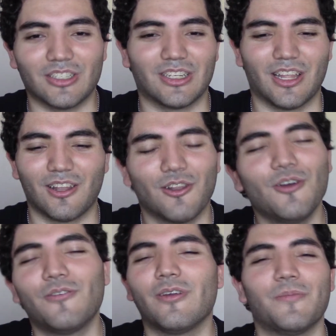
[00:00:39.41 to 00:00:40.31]
And then
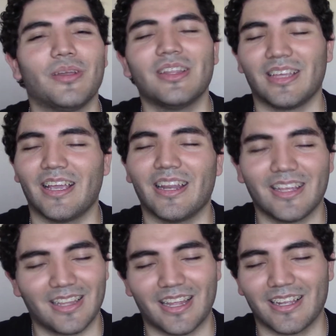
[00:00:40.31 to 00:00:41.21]
Luffy, being the
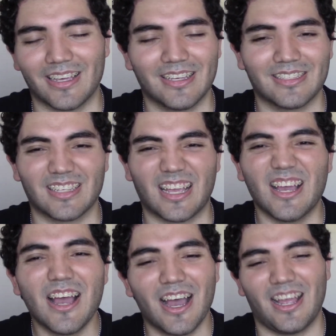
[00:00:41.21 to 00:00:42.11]
idiot that he is like,
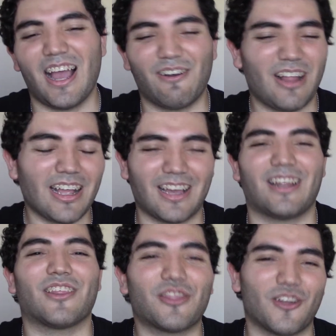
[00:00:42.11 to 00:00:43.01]
"Yeah, well, I
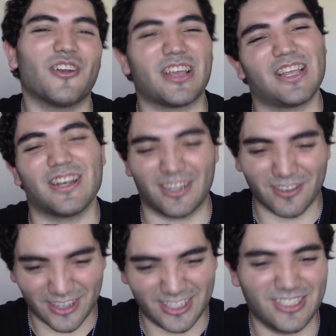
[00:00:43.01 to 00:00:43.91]
got a 30-year
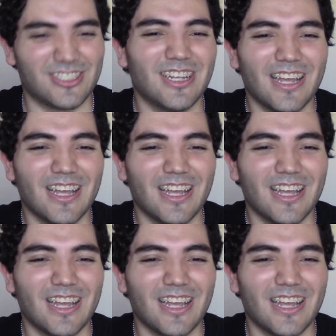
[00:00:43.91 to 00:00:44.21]
grudge."